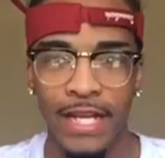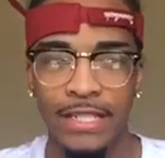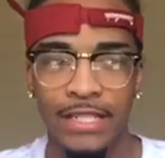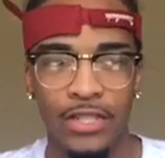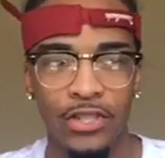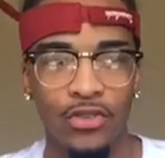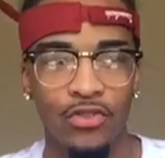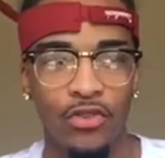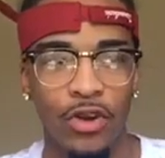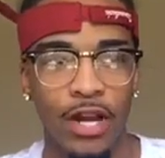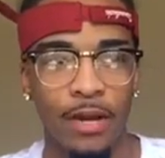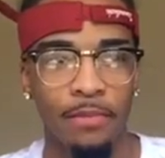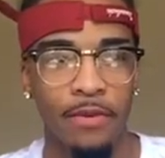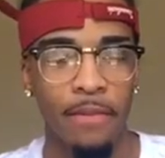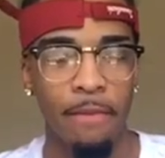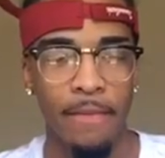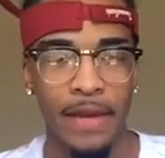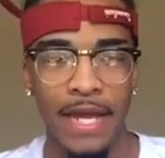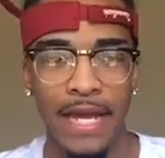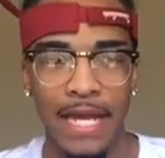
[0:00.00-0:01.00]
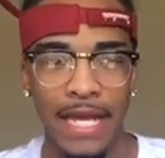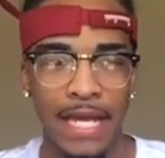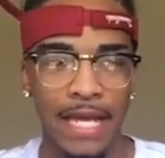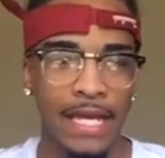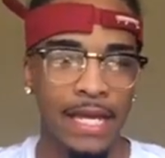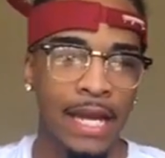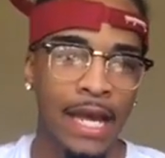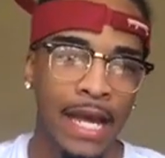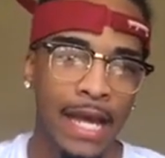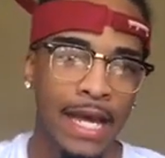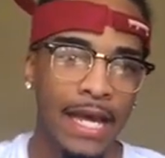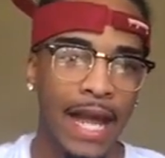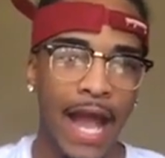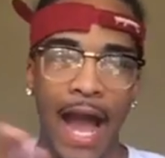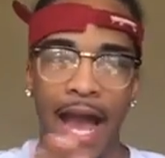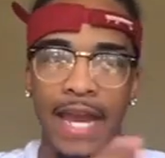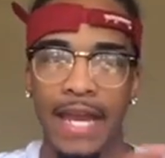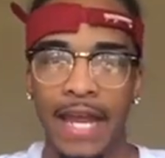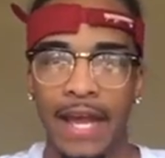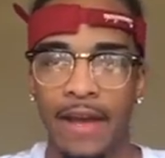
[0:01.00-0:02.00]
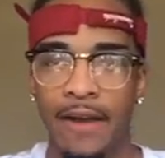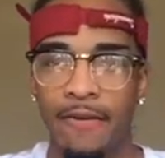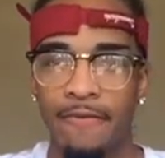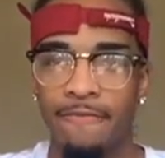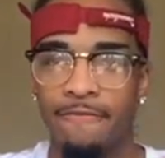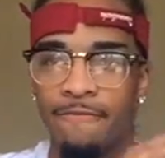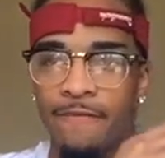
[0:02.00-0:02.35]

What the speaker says: Instagram comedian, goddamn